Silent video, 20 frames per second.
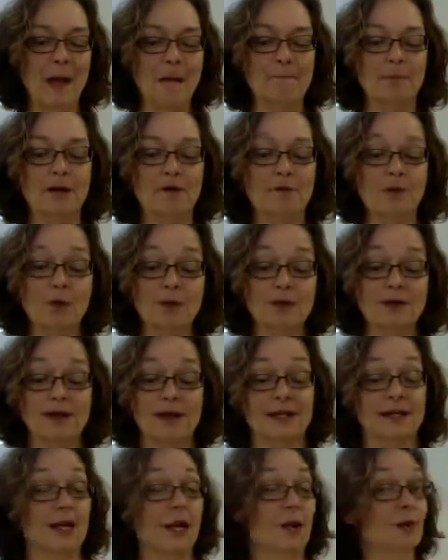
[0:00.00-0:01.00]
But a
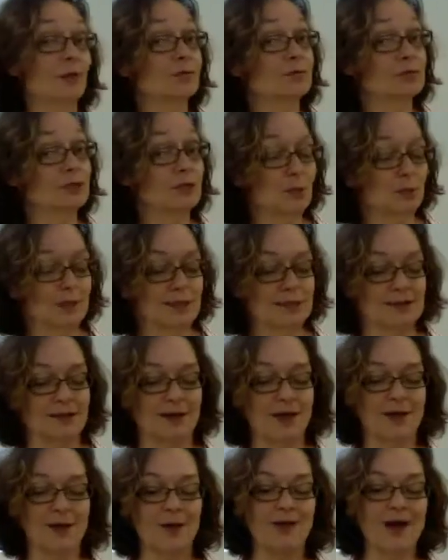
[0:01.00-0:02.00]
fortnight ago, 2 weeks
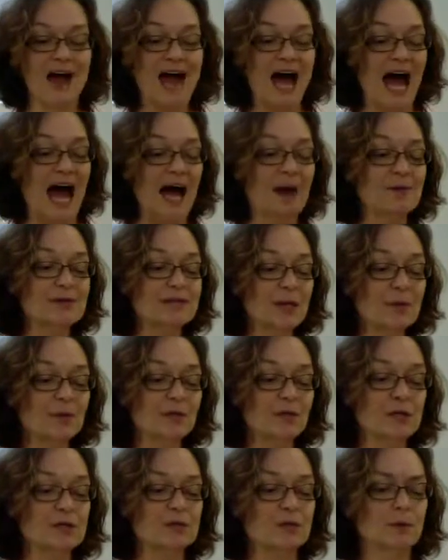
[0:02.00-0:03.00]
ago, I was up
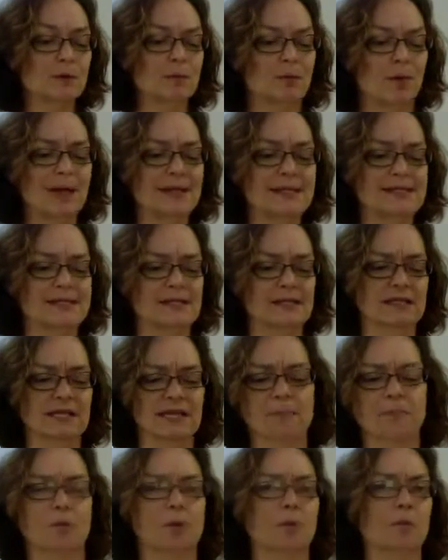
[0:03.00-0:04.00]
close with Branson
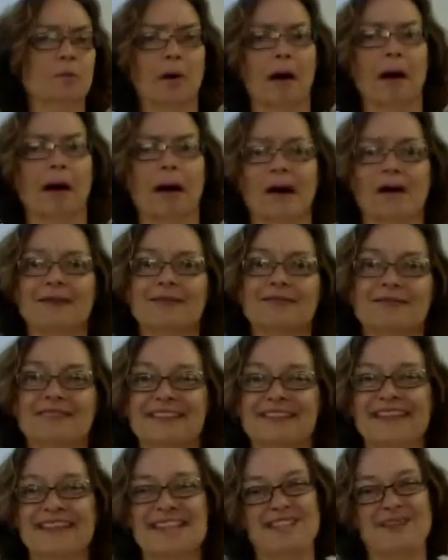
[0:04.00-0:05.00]
in Mumbai.
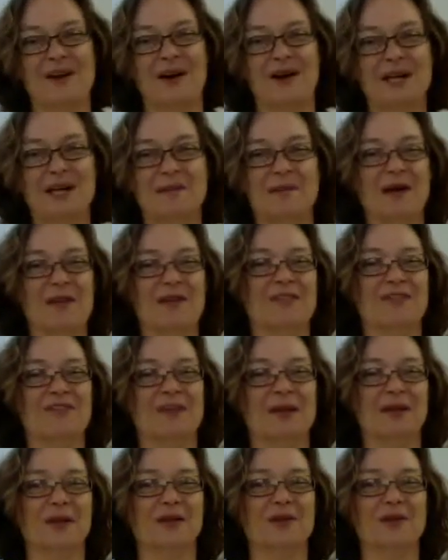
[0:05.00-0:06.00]
He's talking about the
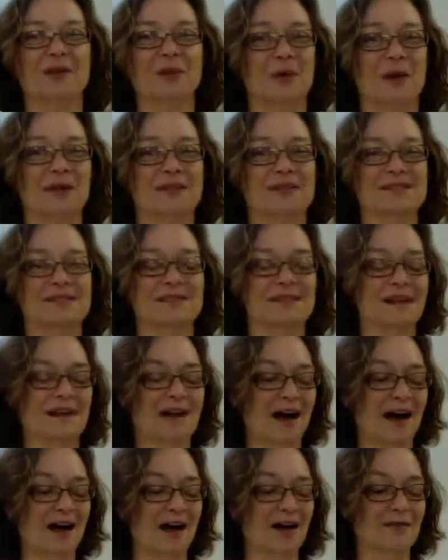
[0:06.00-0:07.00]
fellow who runs
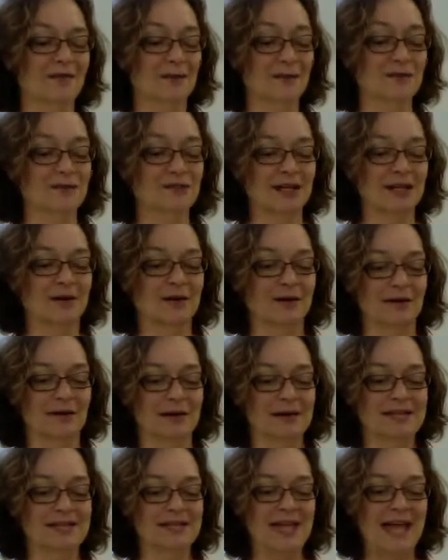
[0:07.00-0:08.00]
Virgin
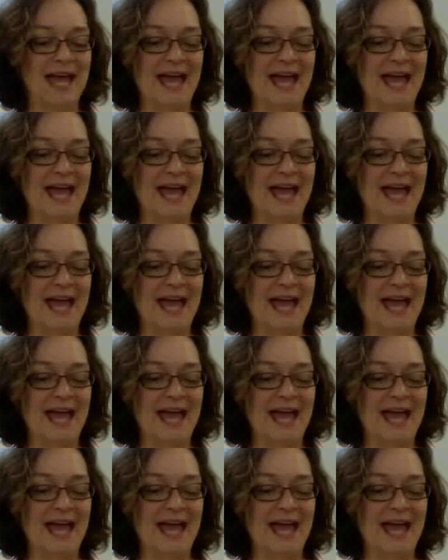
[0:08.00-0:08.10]
Airlines.